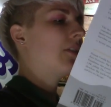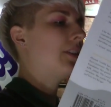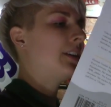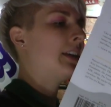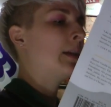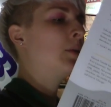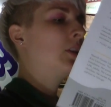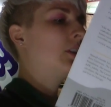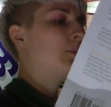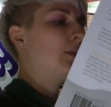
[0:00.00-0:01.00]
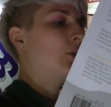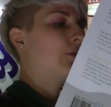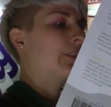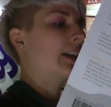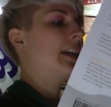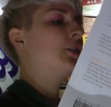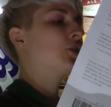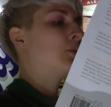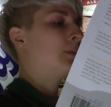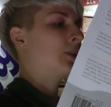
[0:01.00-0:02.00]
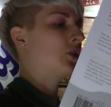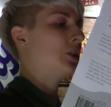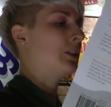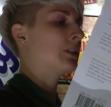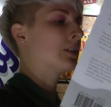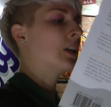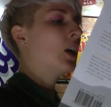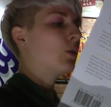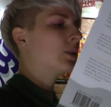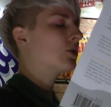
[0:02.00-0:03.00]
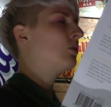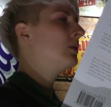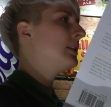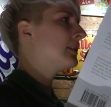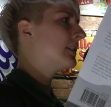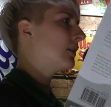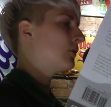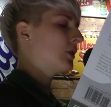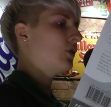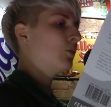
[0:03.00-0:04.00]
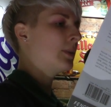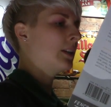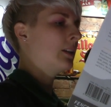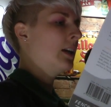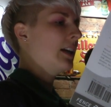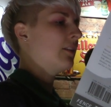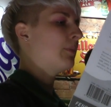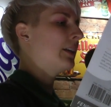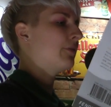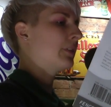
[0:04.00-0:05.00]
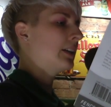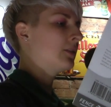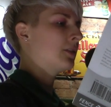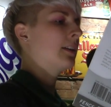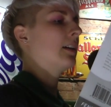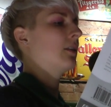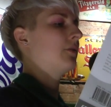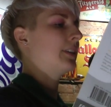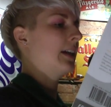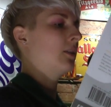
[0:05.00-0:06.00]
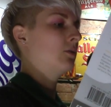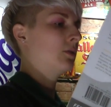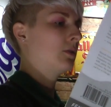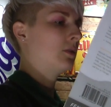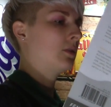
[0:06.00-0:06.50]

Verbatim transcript: of the neighborhood beautification machines, which only sound human if my friends are out of town.